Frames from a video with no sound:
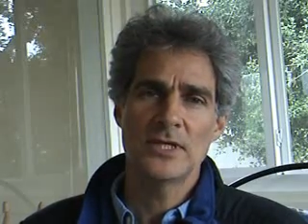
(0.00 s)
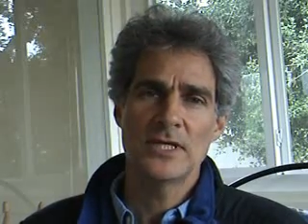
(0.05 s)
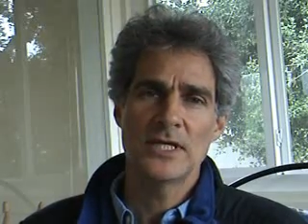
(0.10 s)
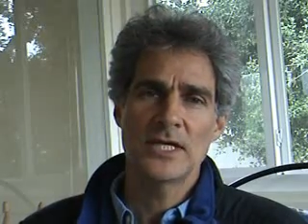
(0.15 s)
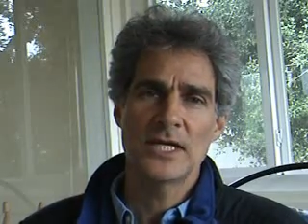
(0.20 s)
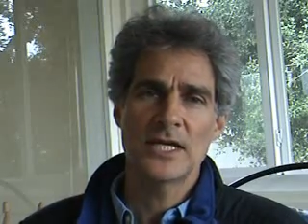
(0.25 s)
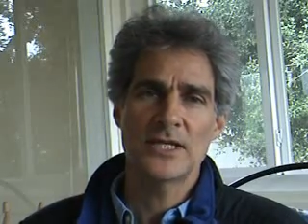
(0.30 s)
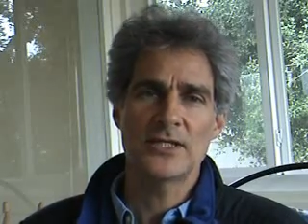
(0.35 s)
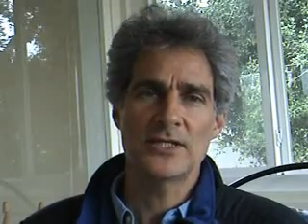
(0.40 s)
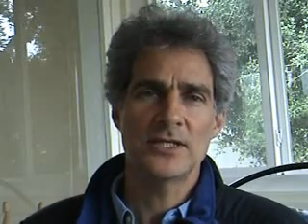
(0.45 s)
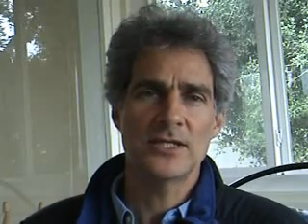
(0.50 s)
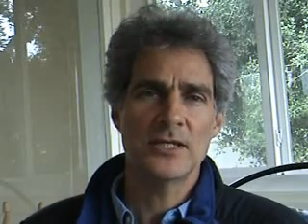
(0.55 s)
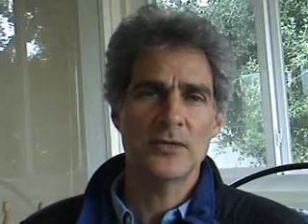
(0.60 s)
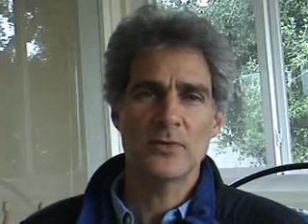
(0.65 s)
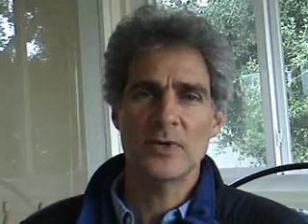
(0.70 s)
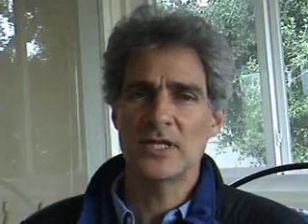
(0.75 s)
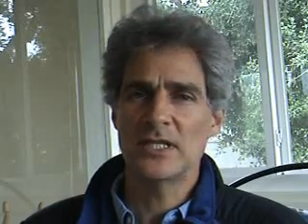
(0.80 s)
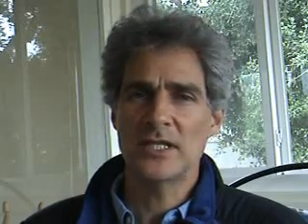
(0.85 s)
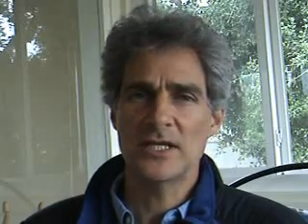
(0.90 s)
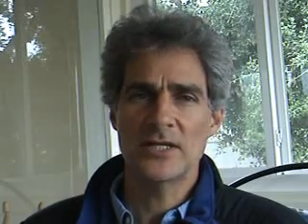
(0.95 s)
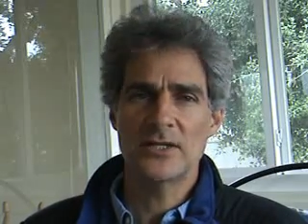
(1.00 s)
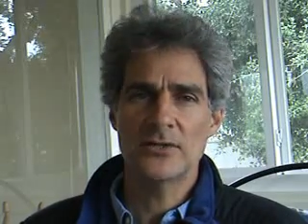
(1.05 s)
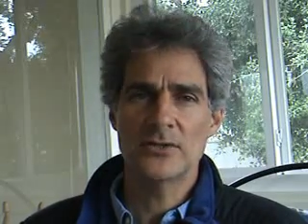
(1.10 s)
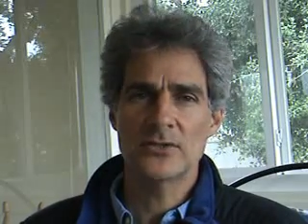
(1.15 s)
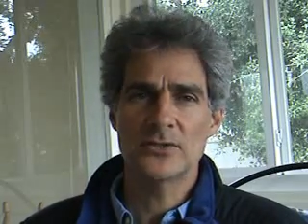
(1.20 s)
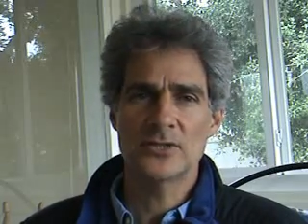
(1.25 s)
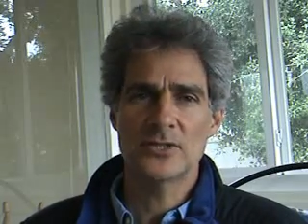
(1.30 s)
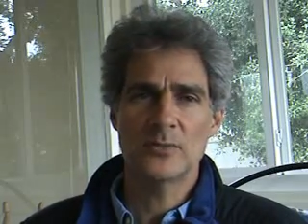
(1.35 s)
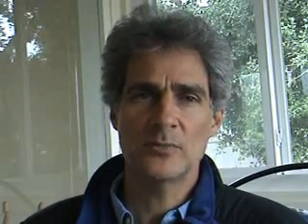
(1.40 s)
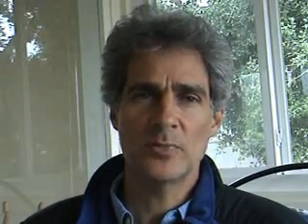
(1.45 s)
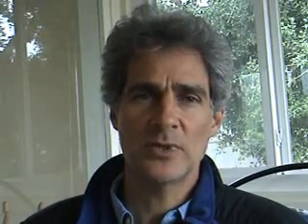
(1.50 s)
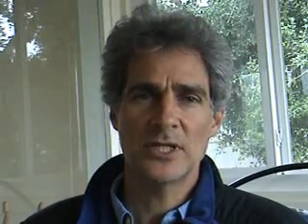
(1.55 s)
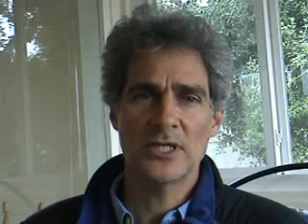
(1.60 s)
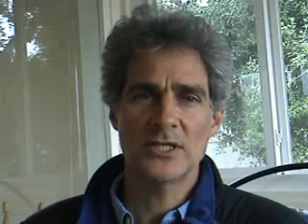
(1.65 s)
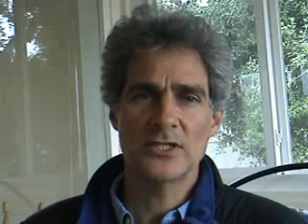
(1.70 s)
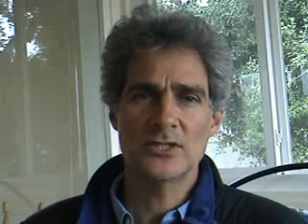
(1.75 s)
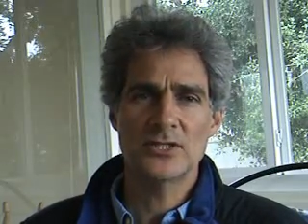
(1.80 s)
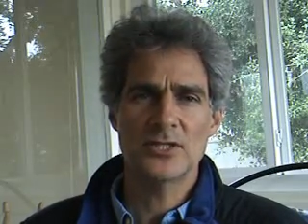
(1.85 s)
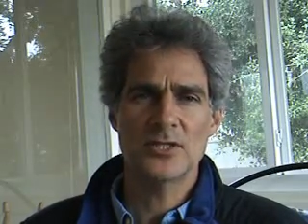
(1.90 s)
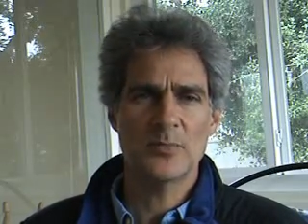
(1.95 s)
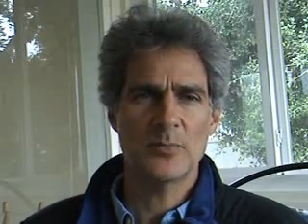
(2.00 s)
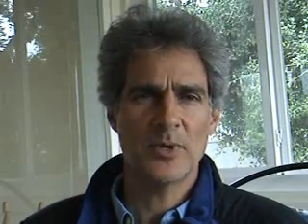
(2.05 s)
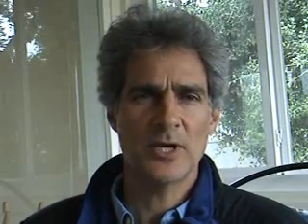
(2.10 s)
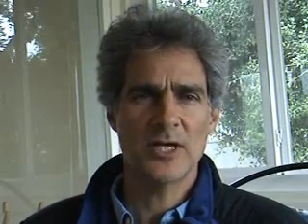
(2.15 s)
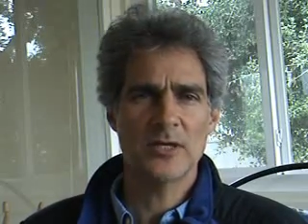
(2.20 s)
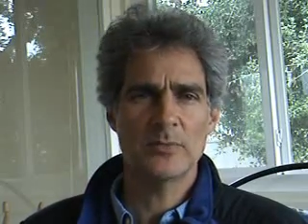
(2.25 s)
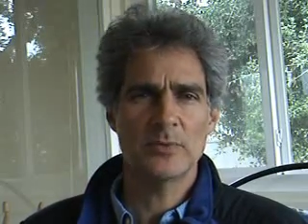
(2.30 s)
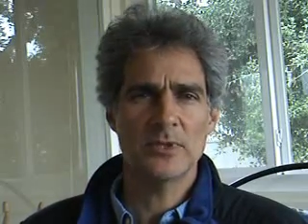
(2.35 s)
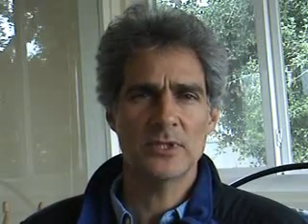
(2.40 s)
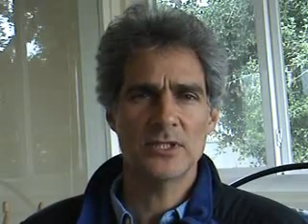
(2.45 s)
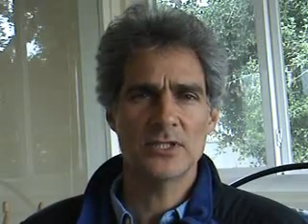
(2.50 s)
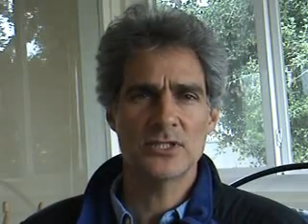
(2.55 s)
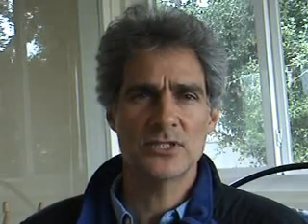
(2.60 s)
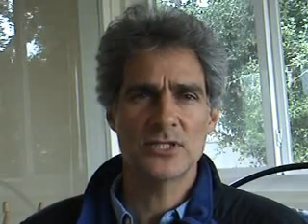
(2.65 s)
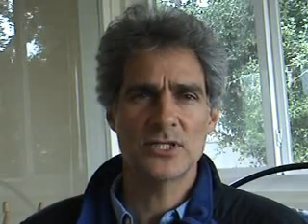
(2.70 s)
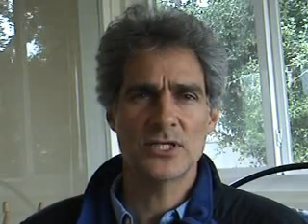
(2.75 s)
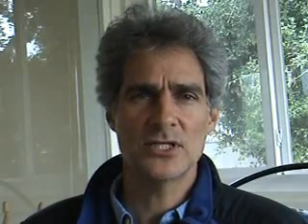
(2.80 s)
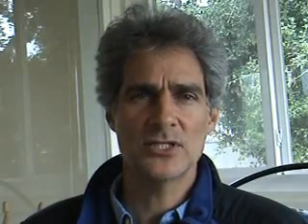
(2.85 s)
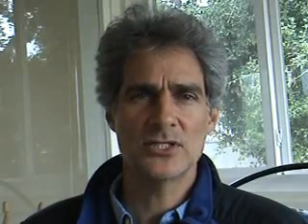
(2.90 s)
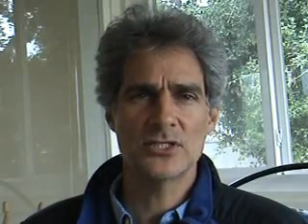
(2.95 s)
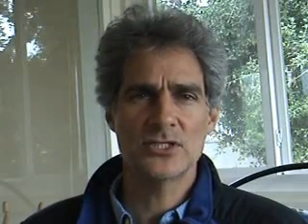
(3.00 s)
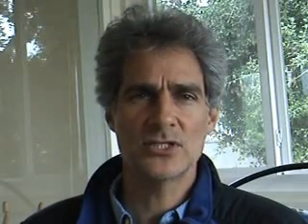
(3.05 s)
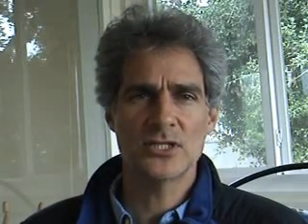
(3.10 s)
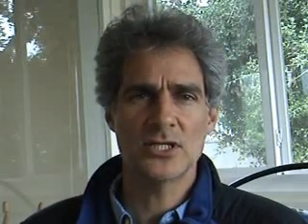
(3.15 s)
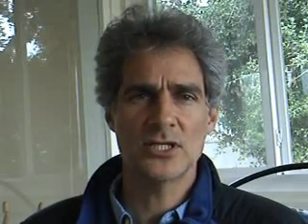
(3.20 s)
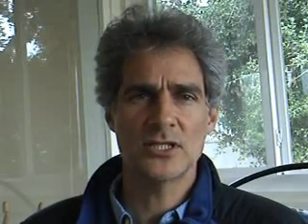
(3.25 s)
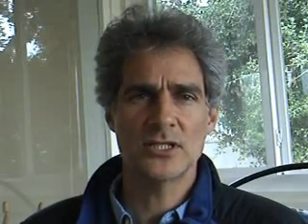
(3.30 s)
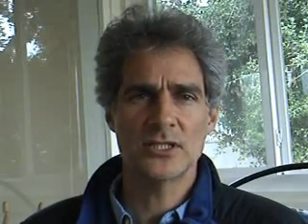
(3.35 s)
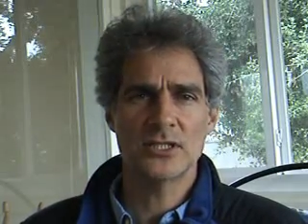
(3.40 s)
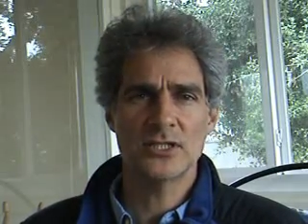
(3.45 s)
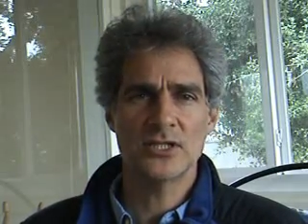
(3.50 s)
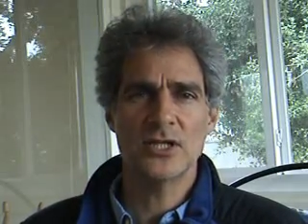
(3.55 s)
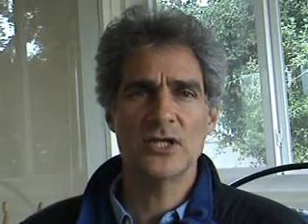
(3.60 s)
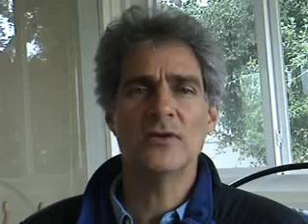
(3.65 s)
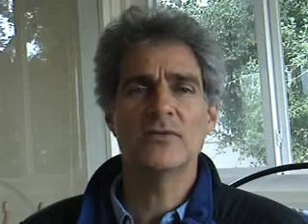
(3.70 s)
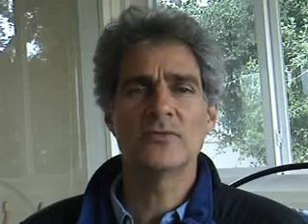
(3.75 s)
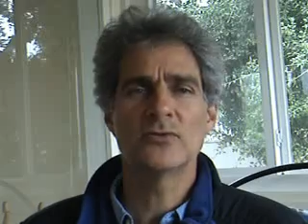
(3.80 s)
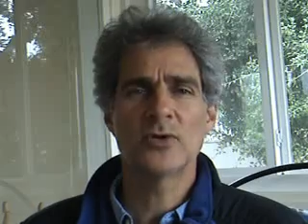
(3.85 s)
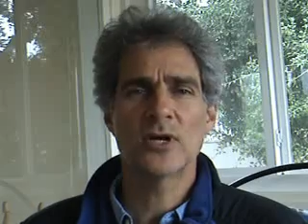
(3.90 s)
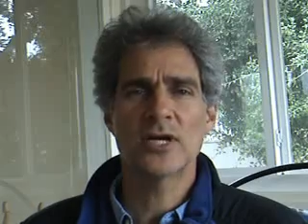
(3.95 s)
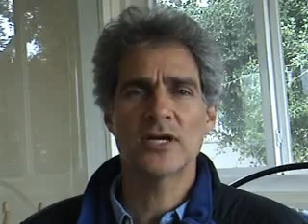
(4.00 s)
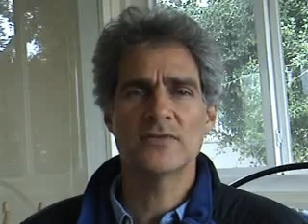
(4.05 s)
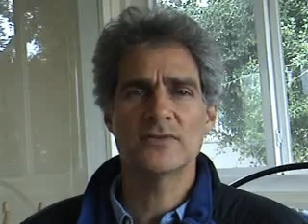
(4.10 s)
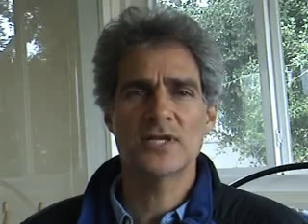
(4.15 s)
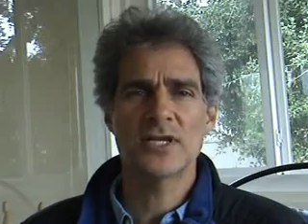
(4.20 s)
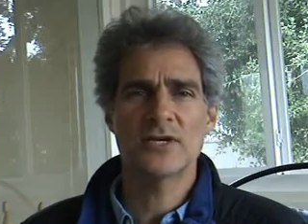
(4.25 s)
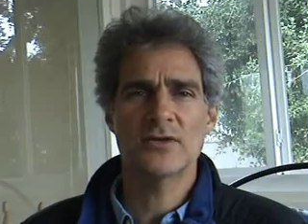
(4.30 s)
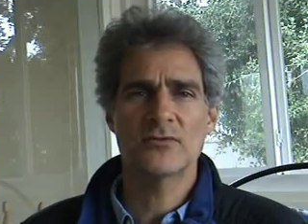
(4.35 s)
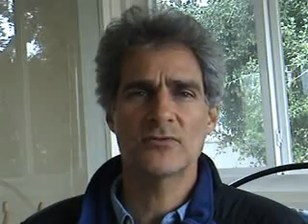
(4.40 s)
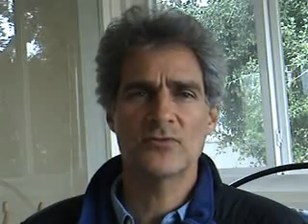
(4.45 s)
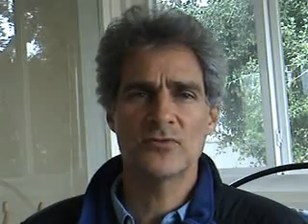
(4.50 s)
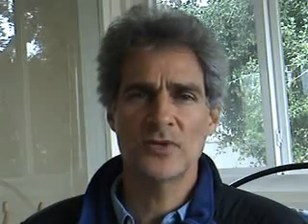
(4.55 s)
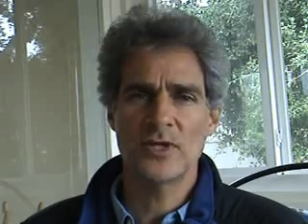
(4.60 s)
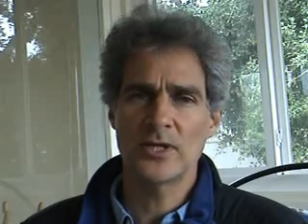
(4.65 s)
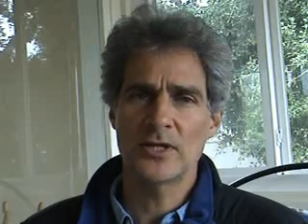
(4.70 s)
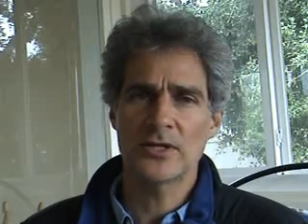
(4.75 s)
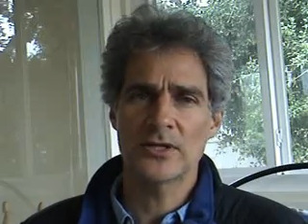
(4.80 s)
And then I read later someplace in the Bible it says, love drives out fear.